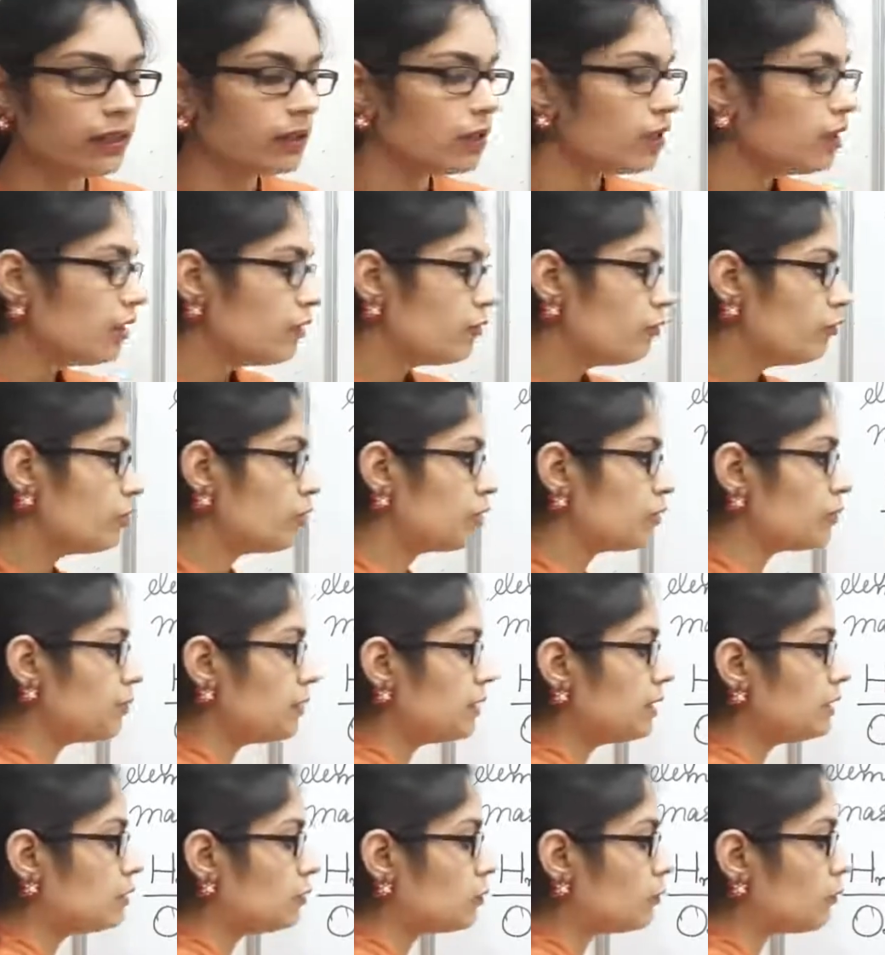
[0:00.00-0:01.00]
which means
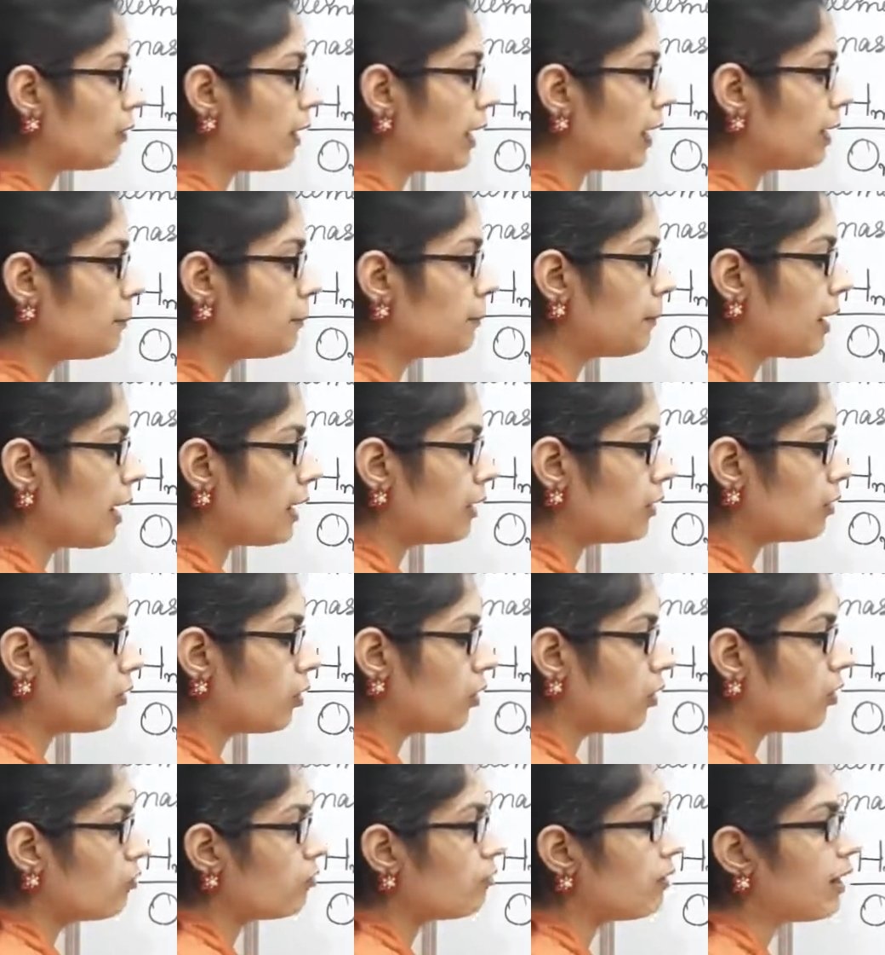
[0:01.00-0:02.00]
1 part of
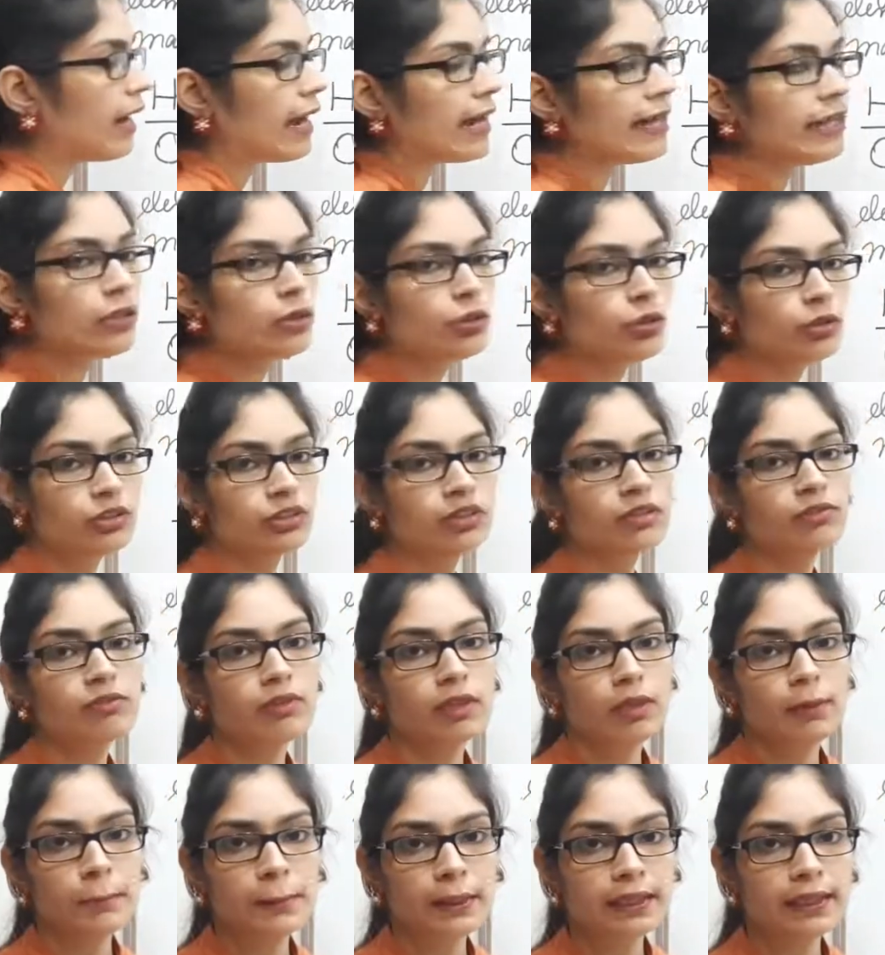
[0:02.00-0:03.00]
hydrogen will
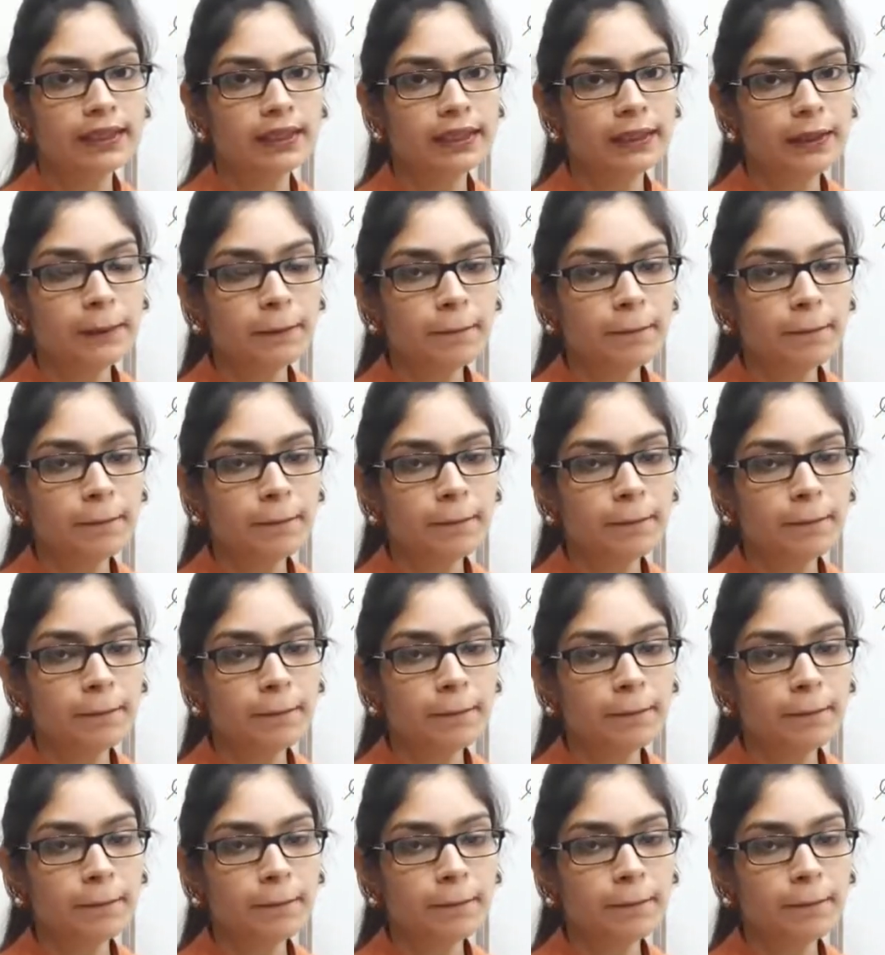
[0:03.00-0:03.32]
be there